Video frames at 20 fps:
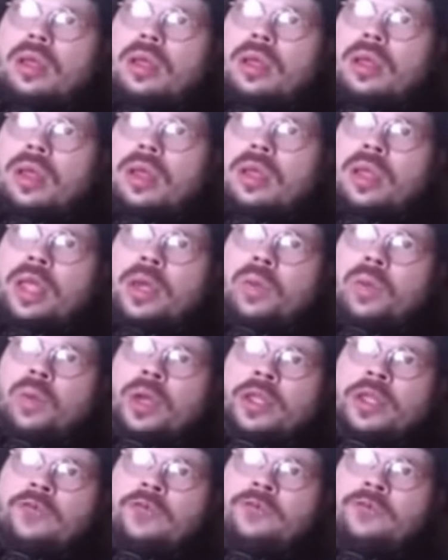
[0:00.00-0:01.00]
And like,
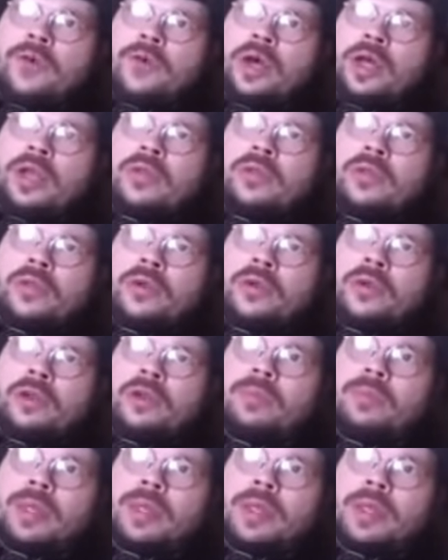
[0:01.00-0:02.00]
what the fuck,
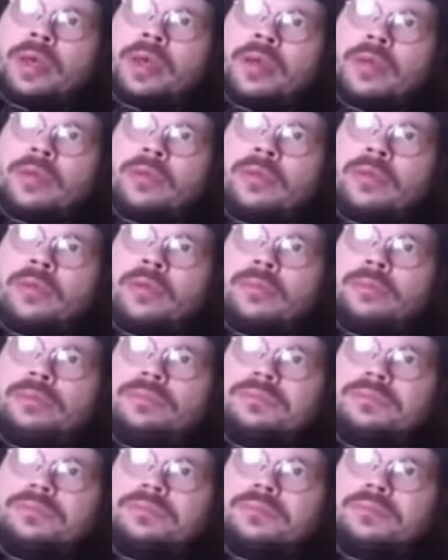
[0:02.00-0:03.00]
dude? Because
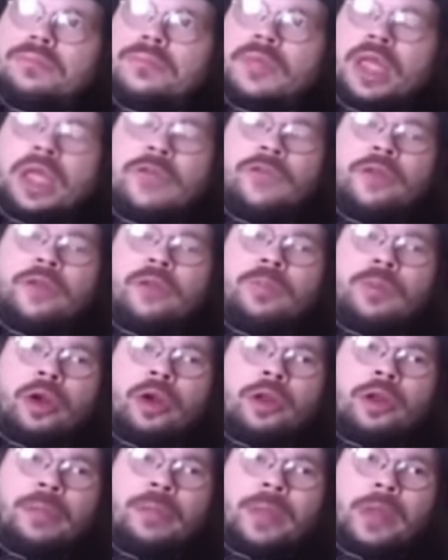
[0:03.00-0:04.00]
even
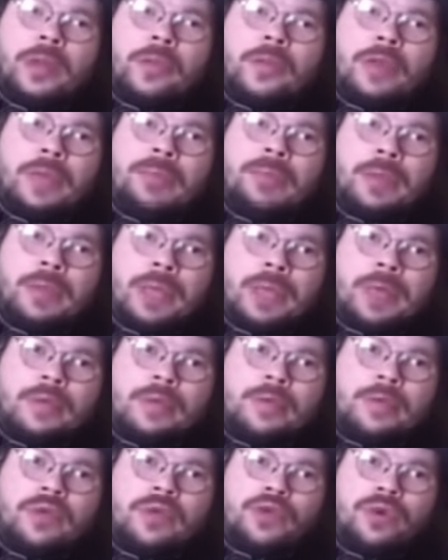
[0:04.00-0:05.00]
Marty Music
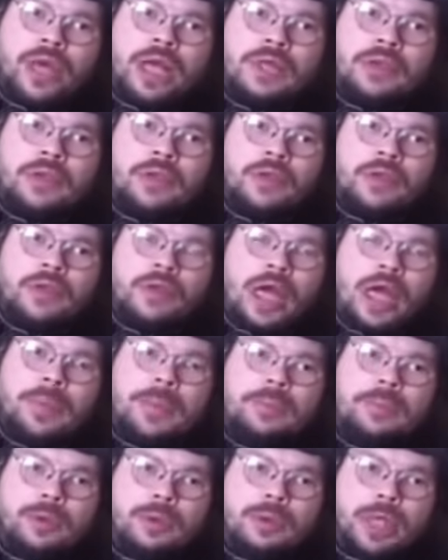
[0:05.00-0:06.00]
Biz tried to
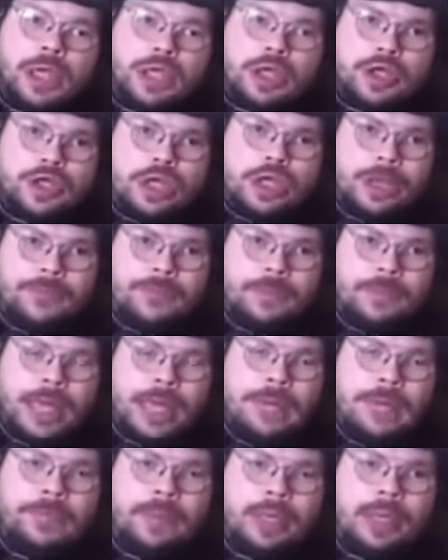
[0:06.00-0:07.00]
stop the relationship from
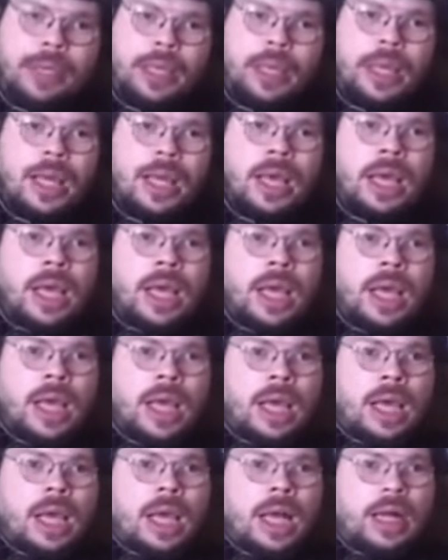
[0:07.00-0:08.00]
happening.
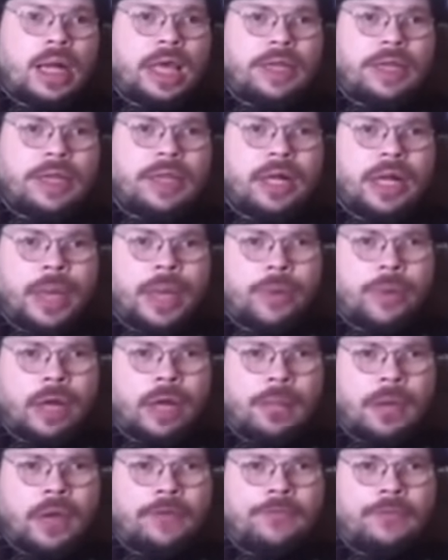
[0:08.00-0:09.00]
And I thought he was
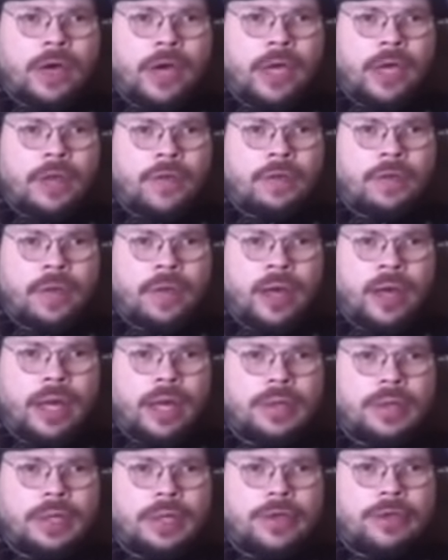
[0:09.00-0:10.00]
on my fucking
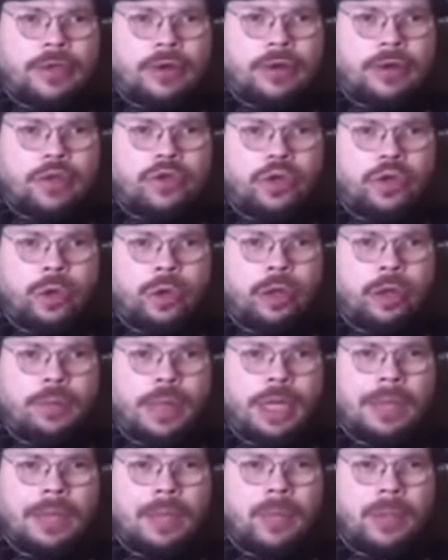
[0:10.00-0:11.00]
side. Then he starts trolling
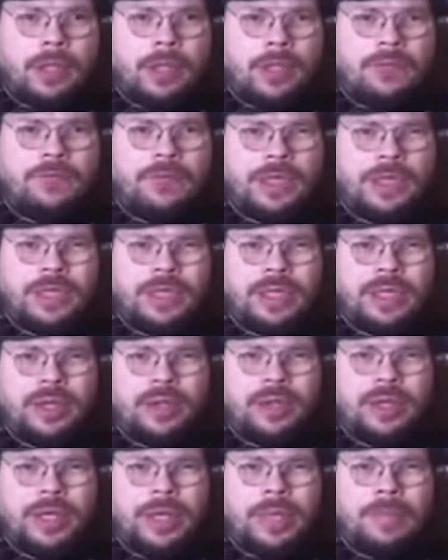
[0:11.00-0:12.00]
me. I'm like, what the fuck did I
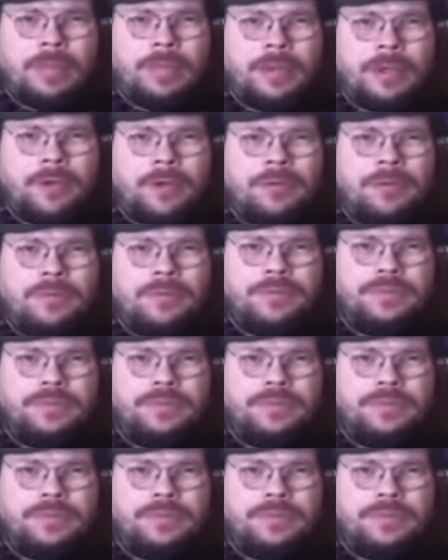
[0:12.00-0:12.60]
do to him, dude?